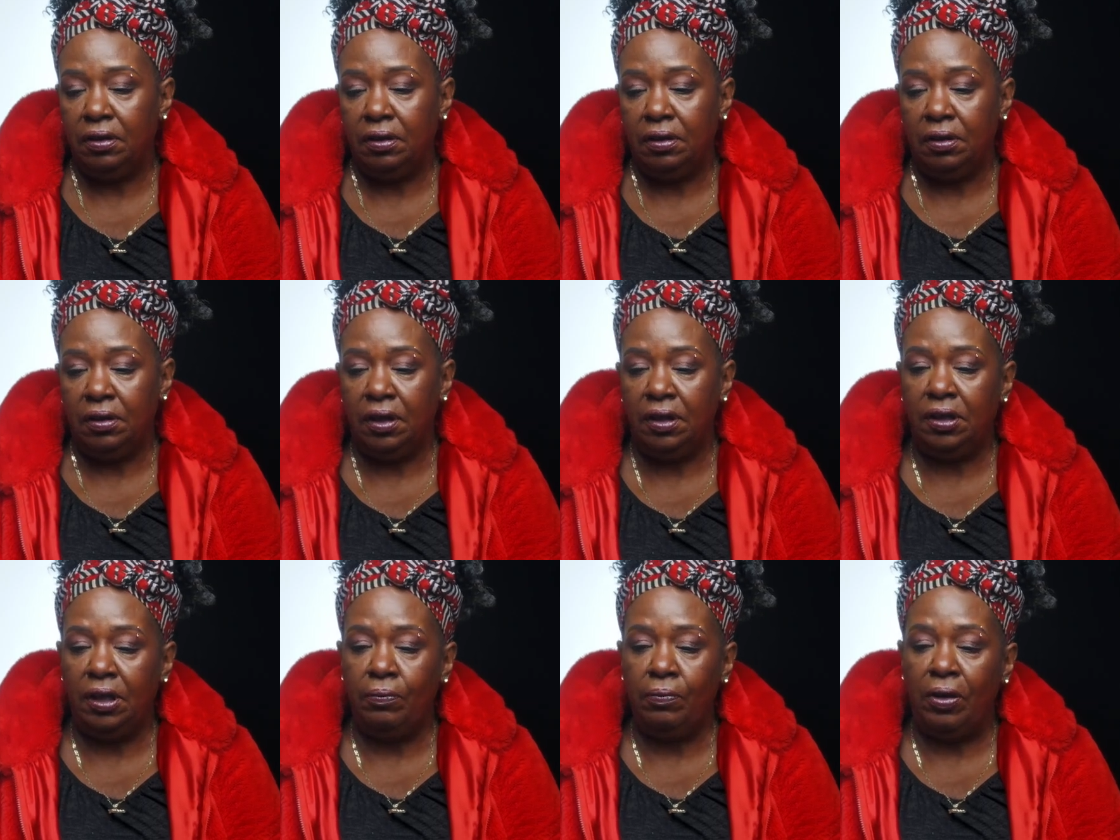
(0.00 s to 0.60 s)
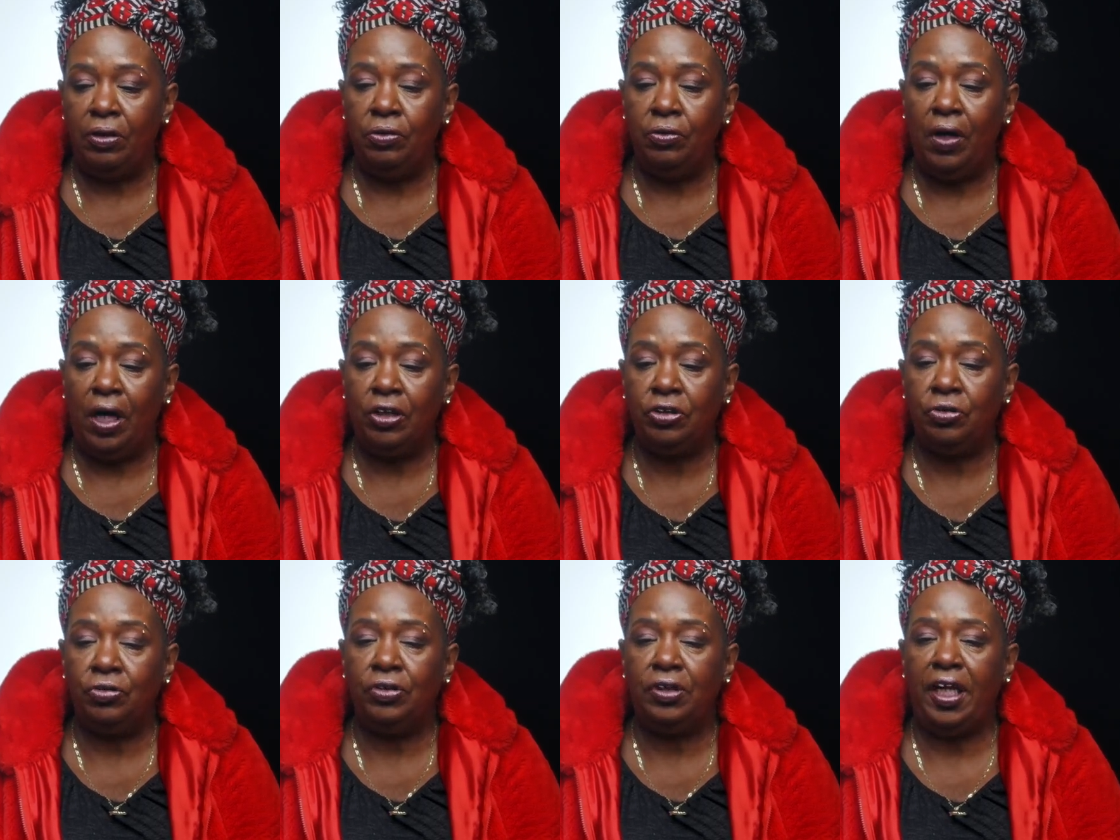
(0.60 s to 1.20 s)
they said, but you
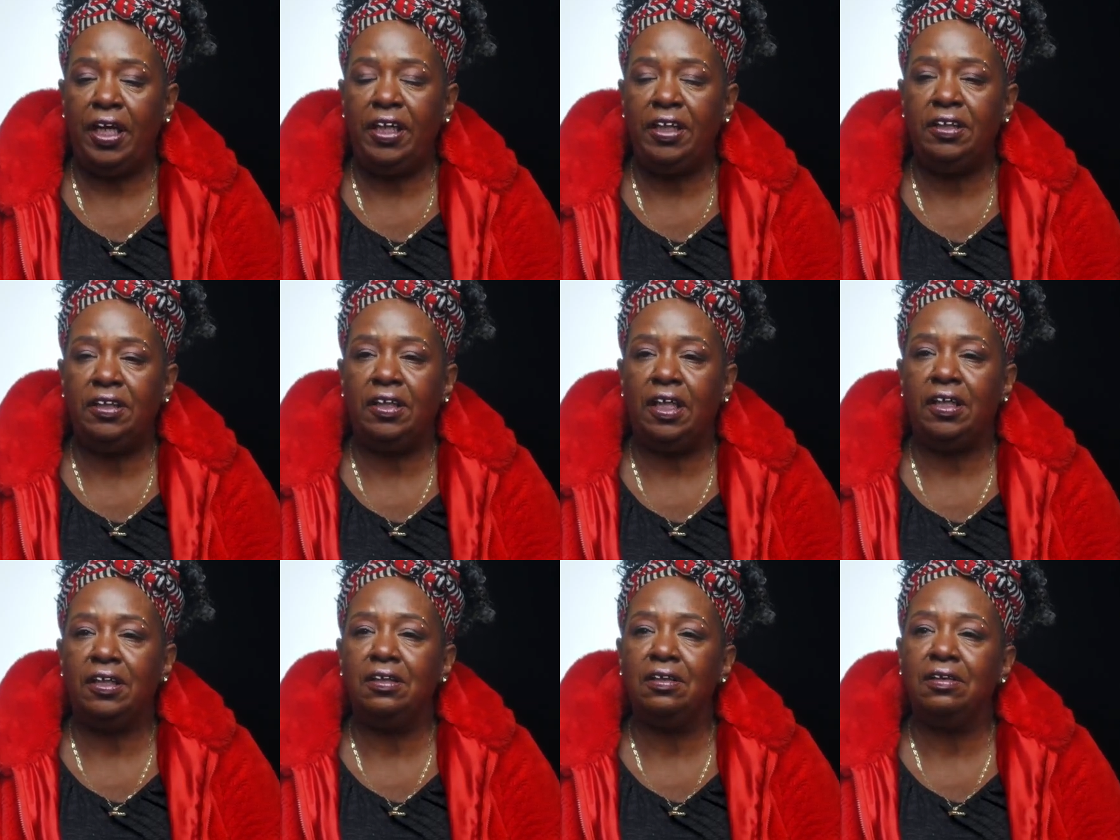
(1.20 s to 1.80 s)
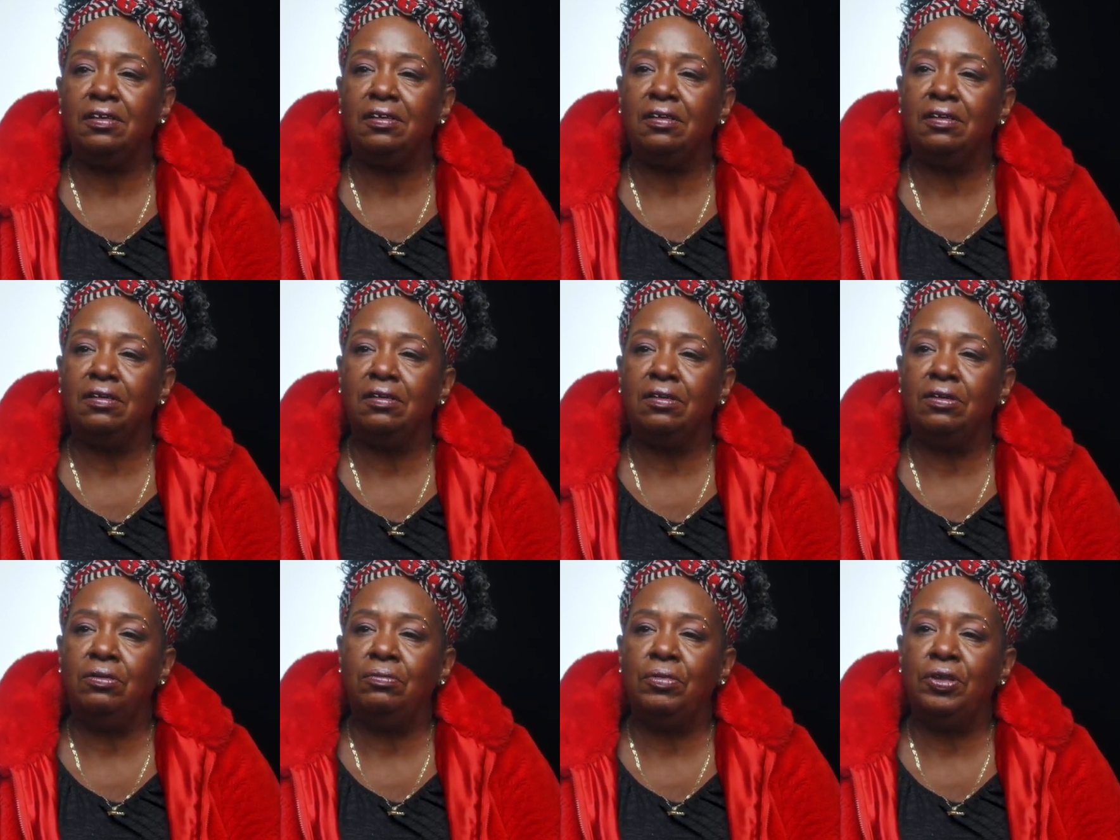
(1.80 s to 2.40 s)
have to taste it
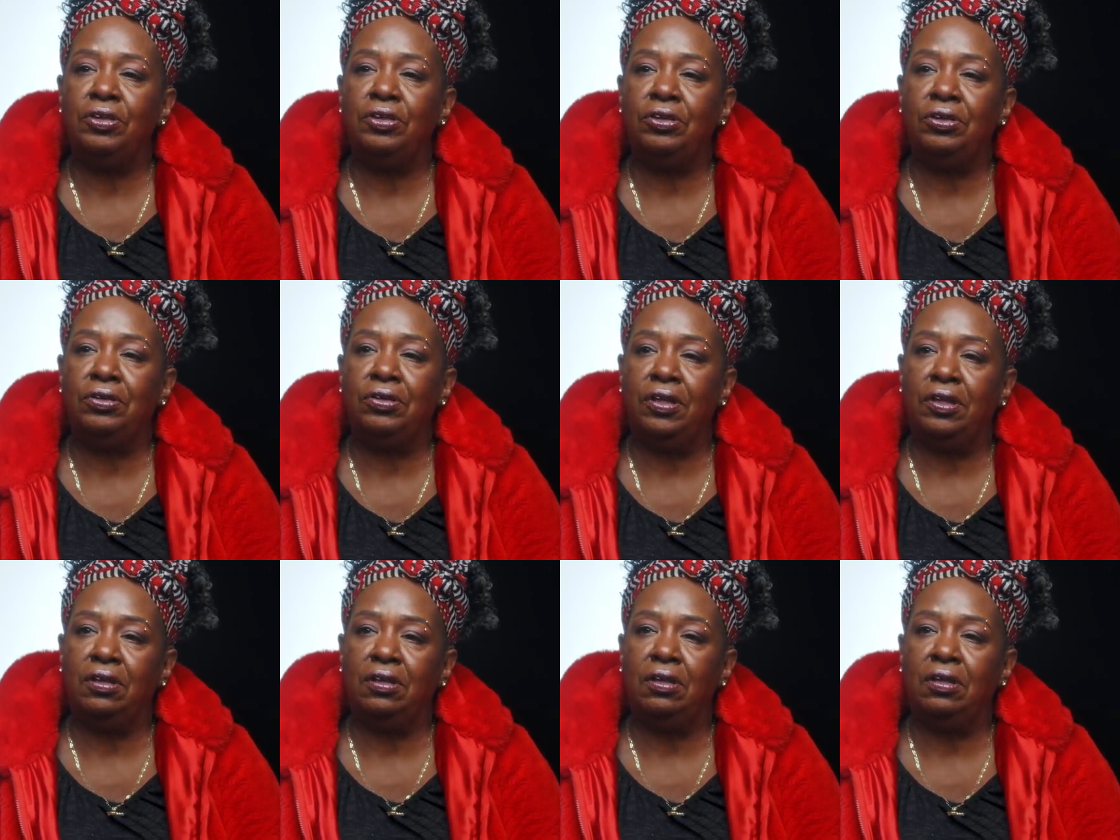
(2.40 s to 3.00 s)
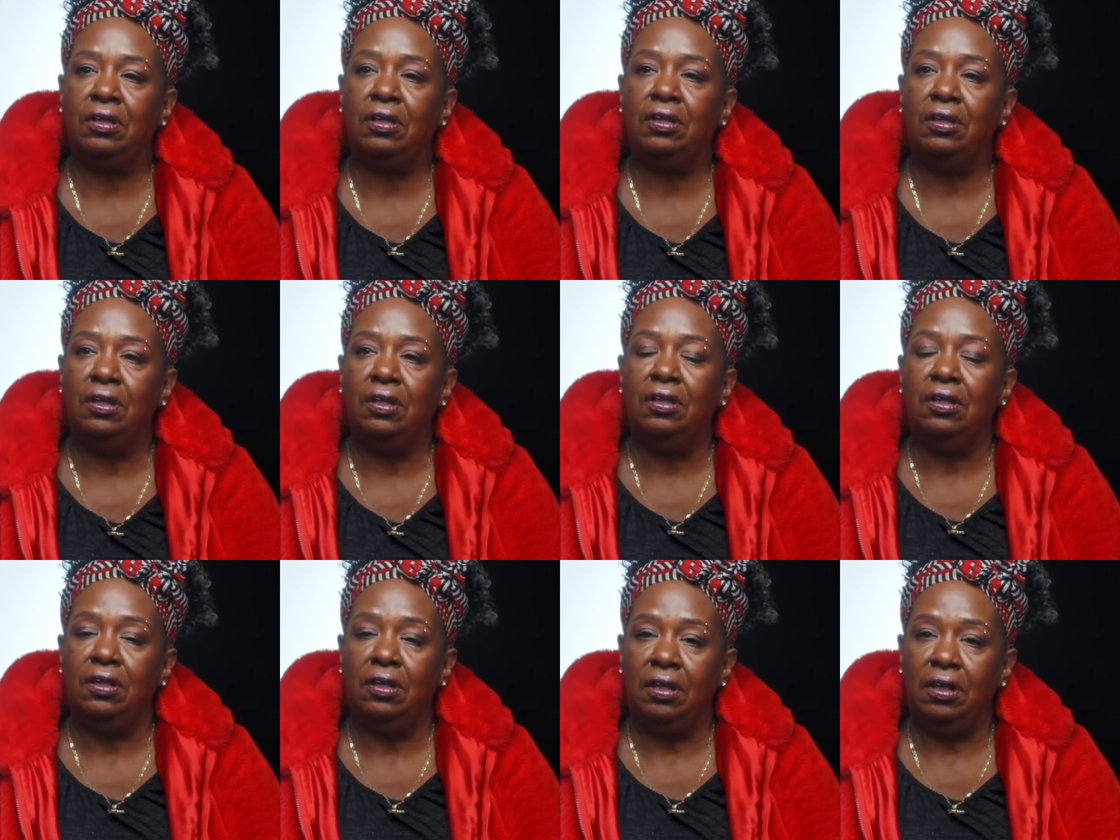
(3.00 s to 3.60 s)
to make sure it's good.
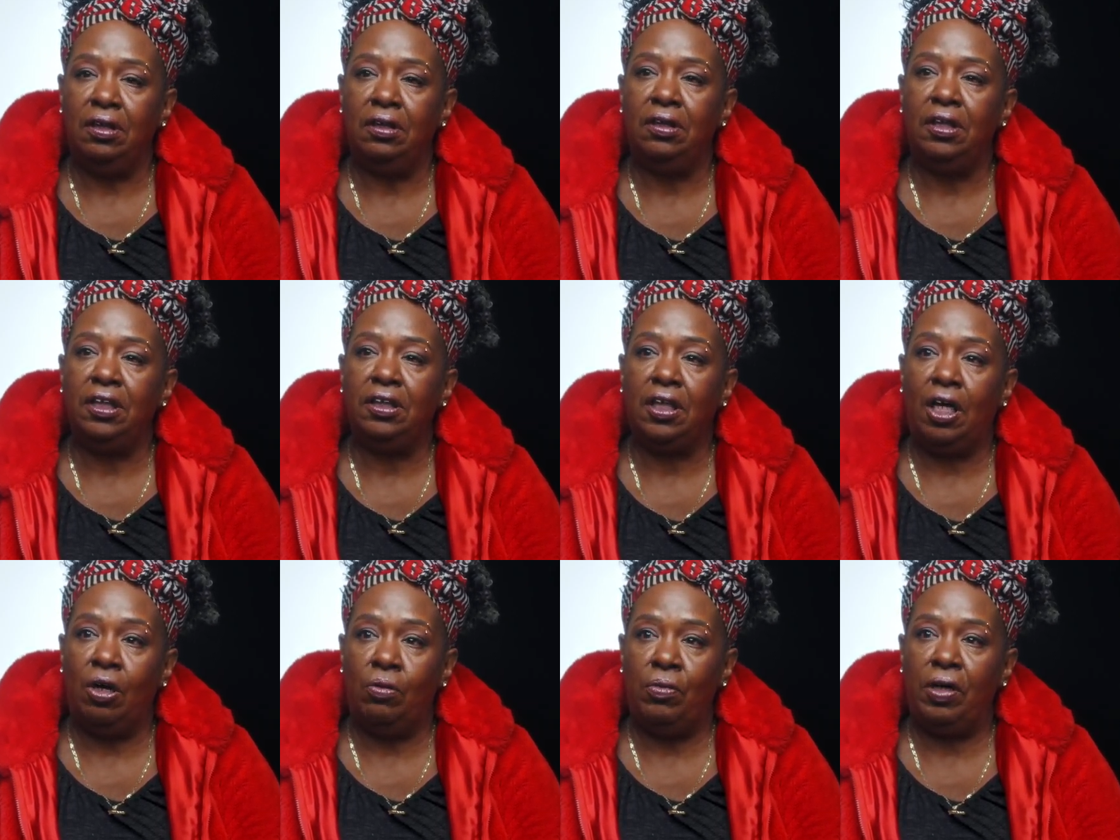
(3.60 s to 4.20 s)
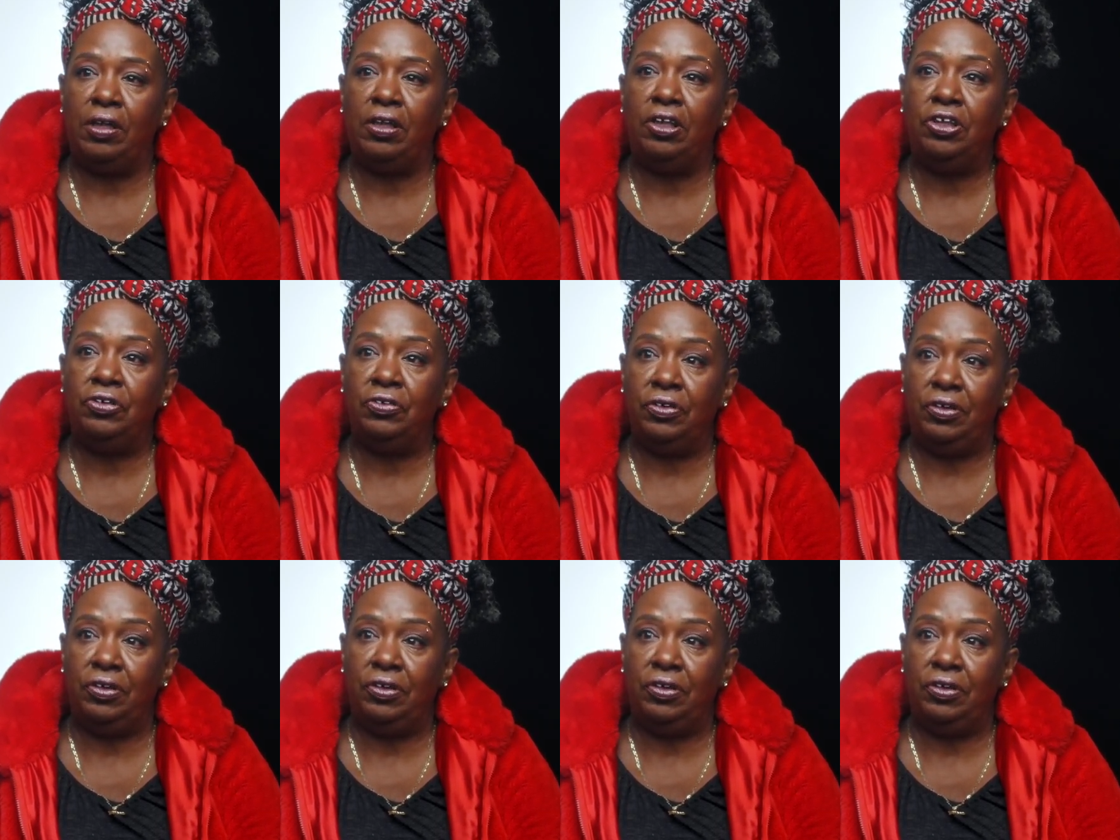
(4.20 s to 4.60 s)
And that's how my addiction